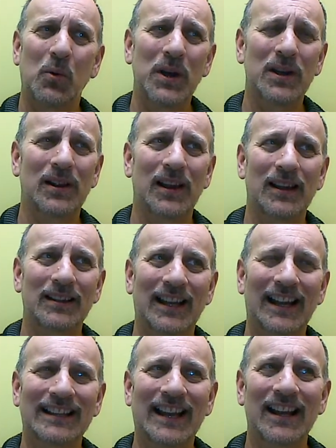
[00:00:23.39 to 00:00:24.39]
Well,
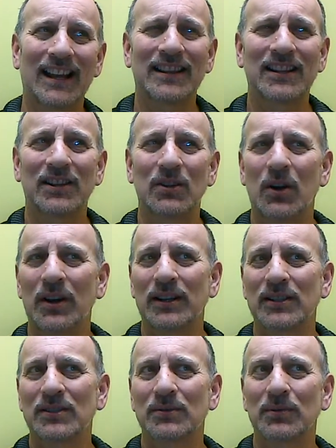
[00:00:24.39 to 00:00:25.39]
I think the
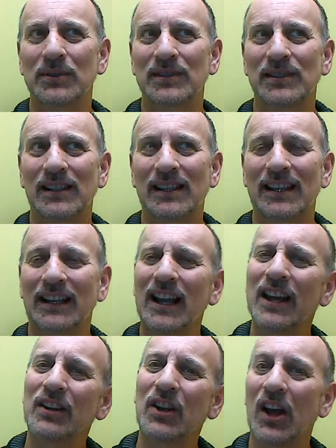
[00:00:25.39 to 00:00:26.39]
audience was, it
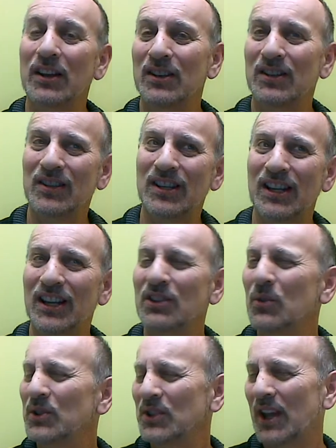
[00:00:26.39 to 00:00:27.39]
kind of got
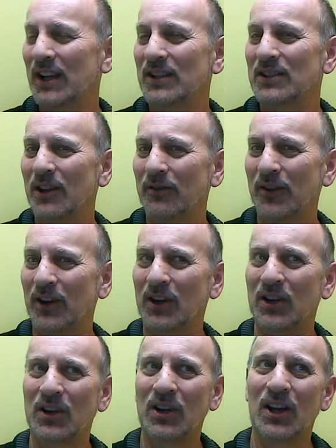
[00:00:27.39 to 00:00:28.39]
into a scientific
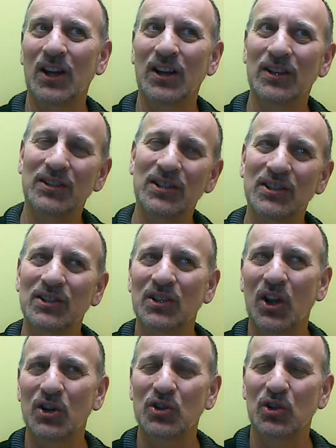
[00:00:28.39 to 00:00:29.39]

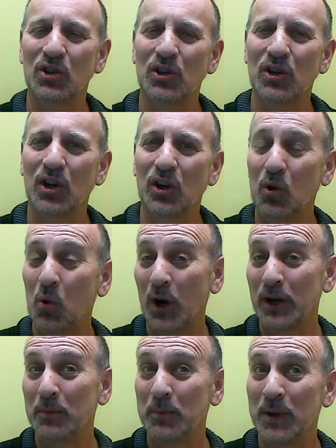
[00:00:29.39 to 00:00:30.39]
discussion
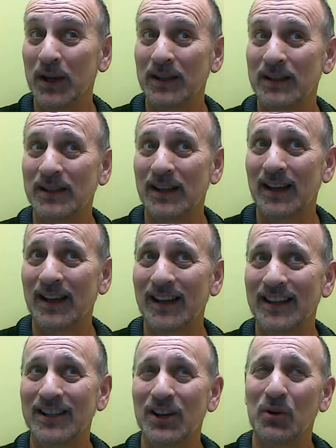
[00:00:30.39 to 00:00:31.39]
quite a bit,
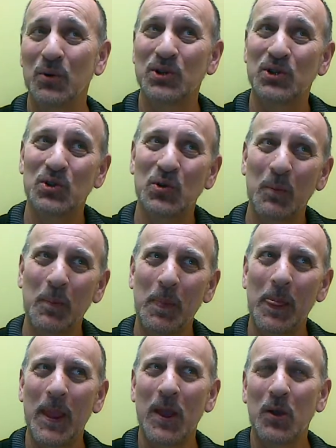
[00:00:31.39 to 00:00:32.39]
you know, which
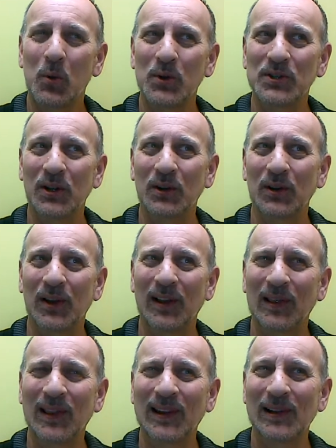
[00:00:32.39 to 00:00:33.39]
was a
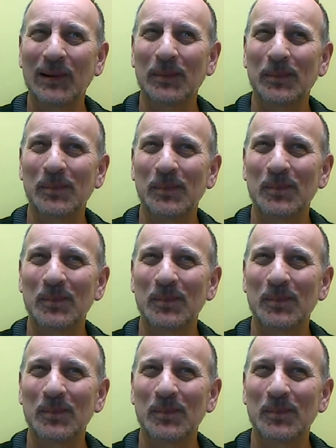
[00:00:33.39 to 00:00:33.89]
little